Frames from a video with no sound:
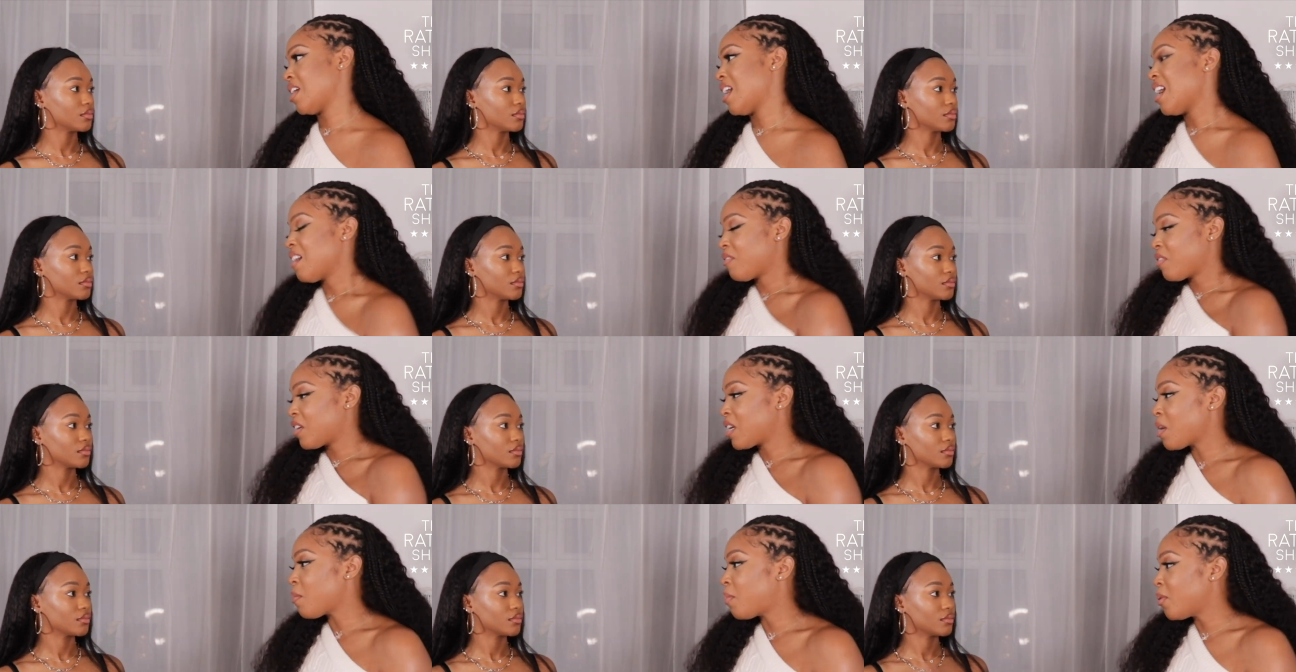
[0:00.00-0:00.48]
Speaker 1: I
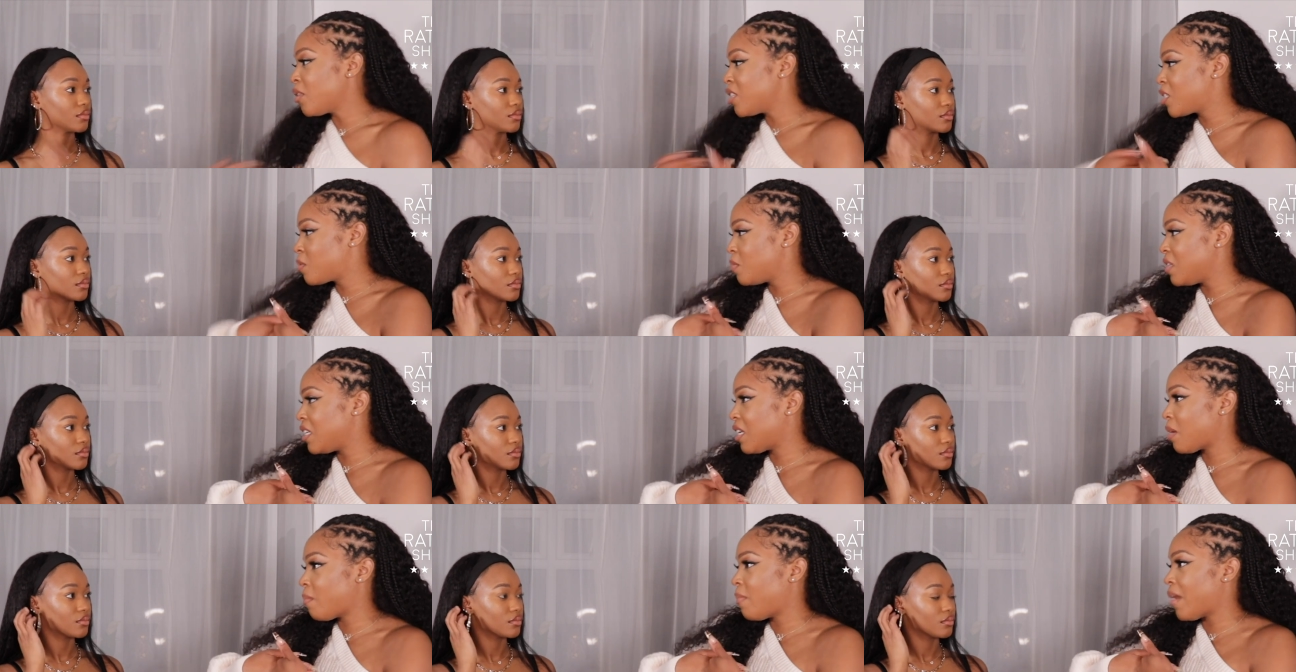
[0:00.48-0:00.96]
think it puts
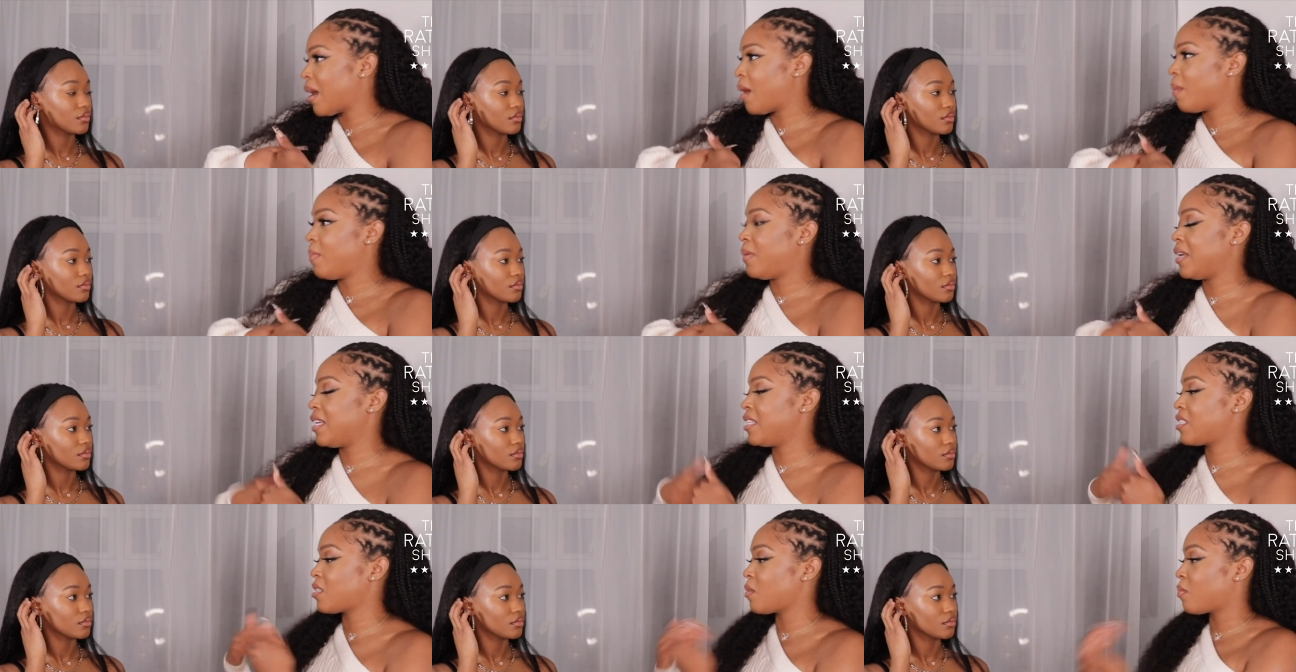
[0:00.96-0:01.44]
me in a better
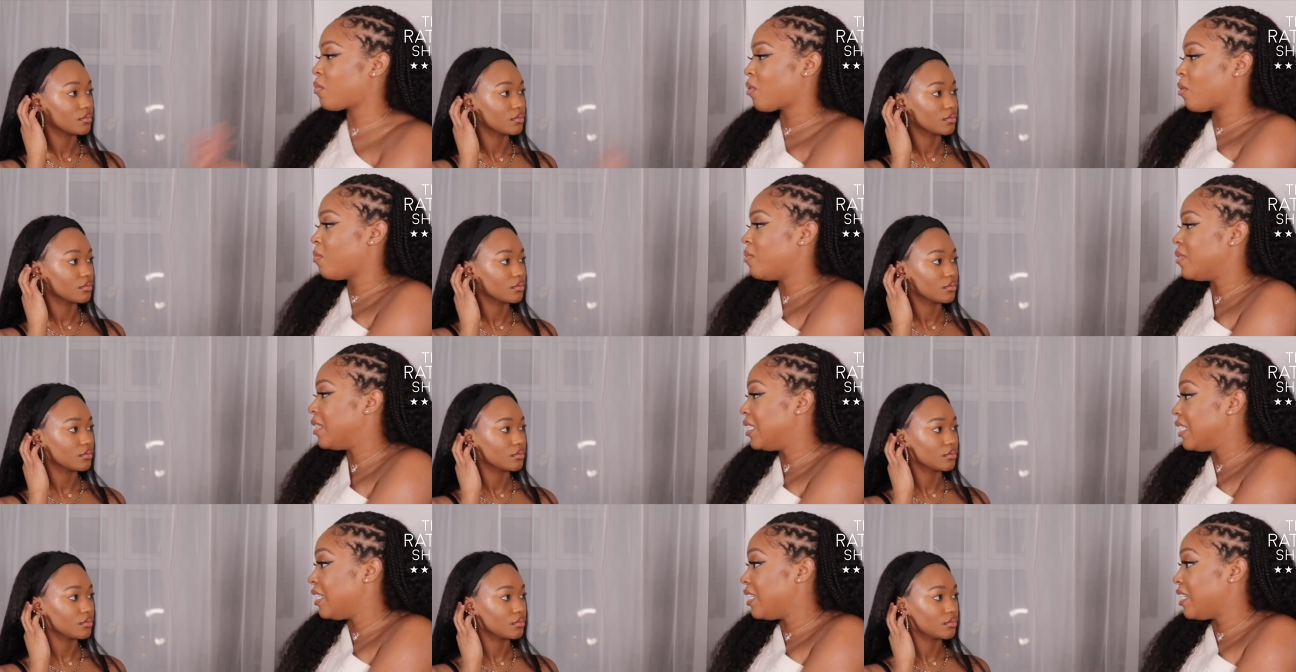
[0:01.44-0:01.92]
place to
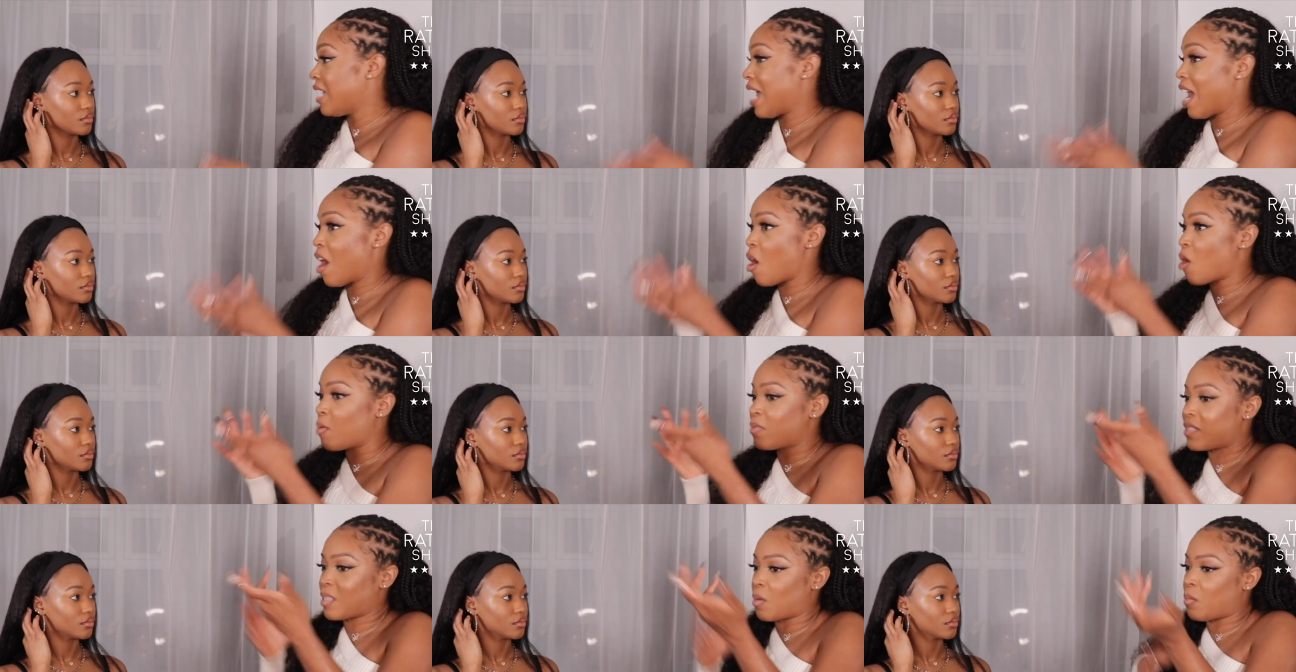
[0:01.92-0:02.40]
probably
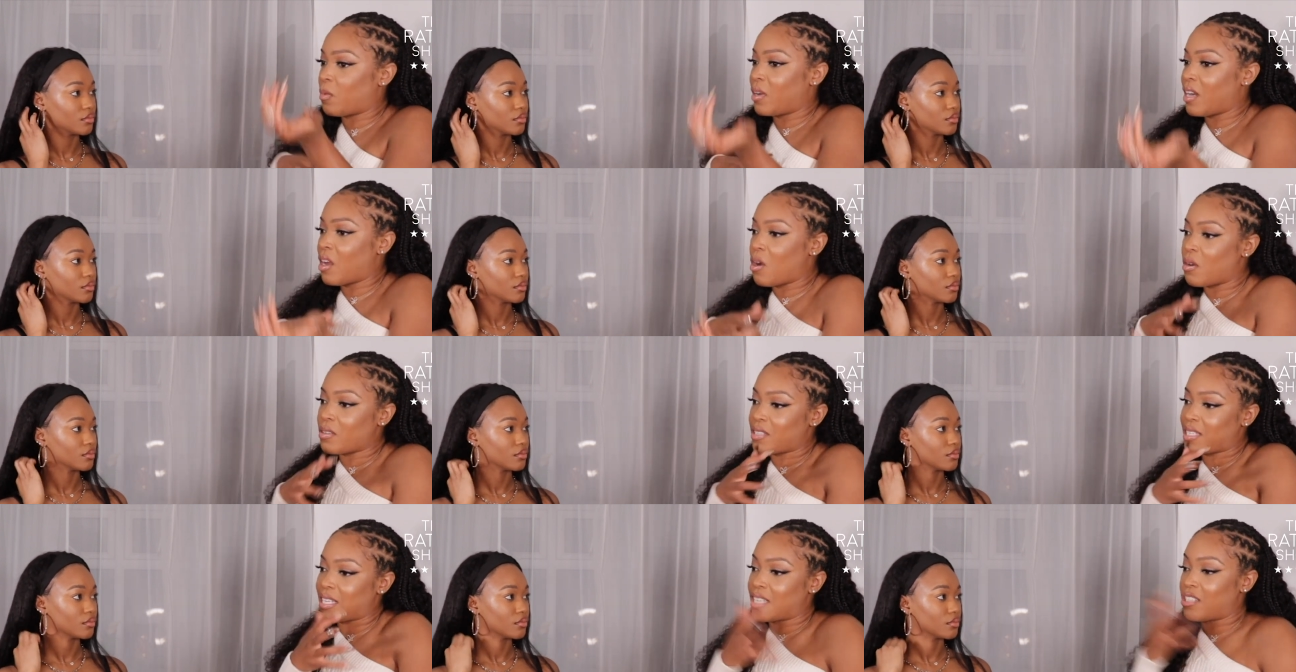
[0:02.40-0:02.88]
help someone
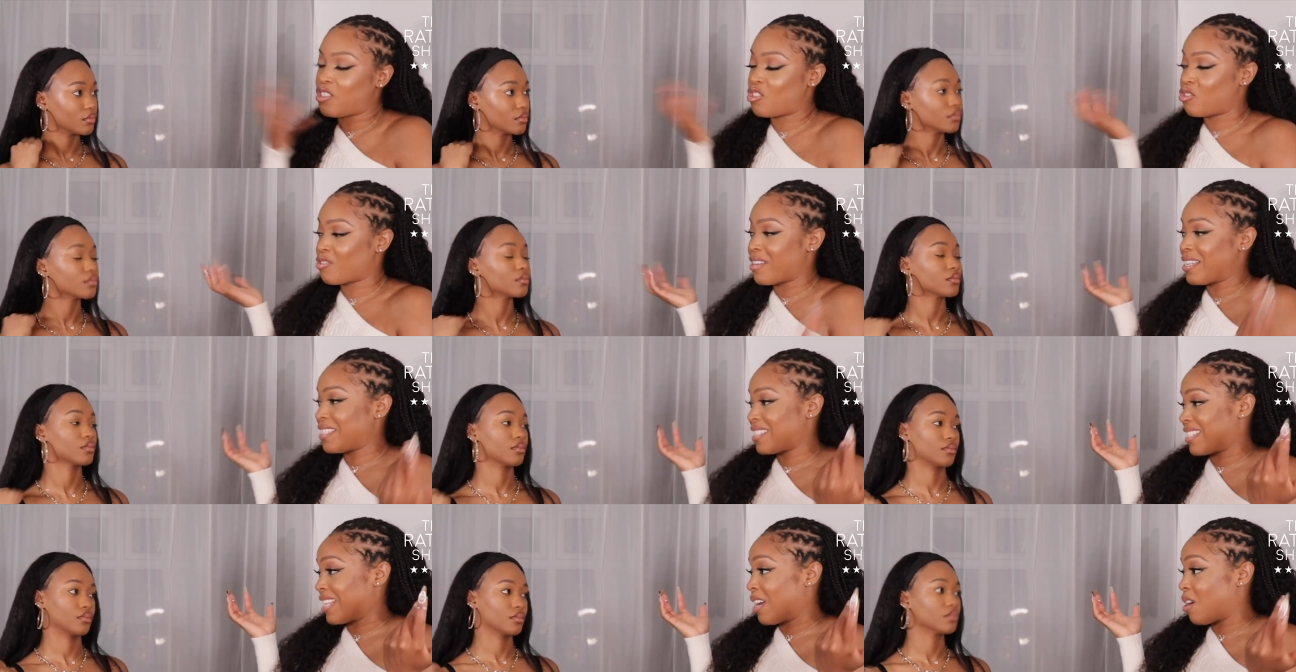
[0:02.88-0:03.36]
else that's
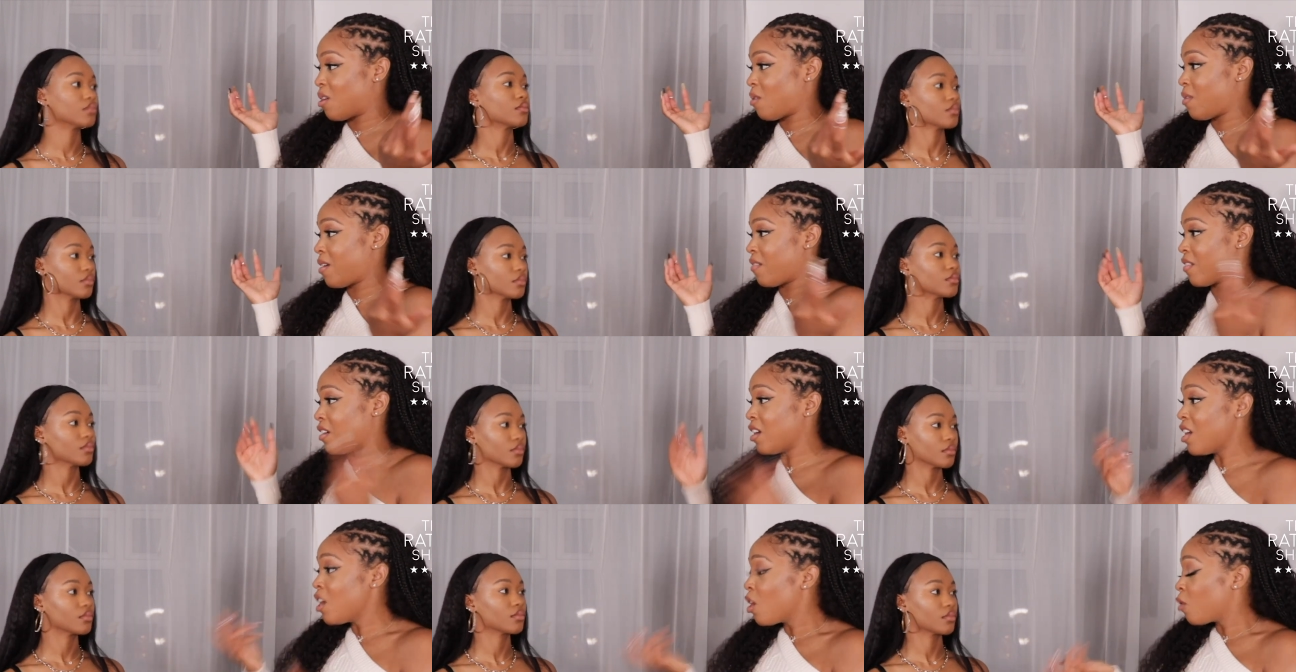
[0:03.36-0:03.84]
stressed out or
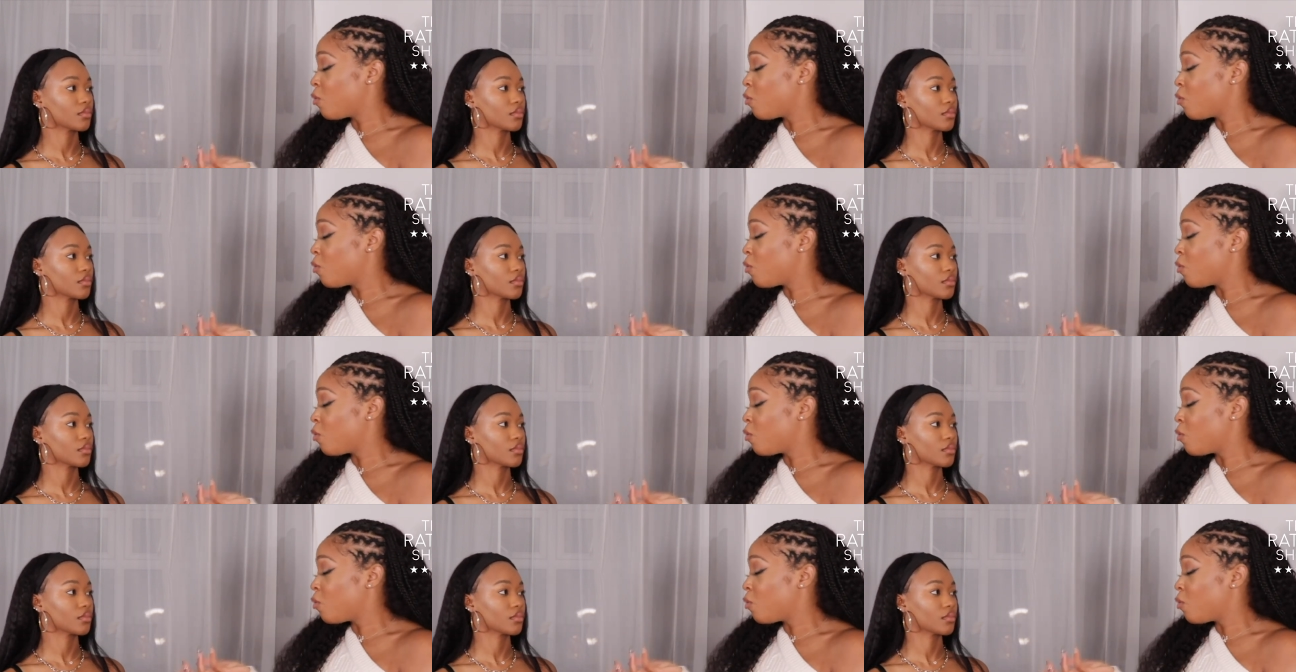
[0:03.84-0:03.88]
whatever.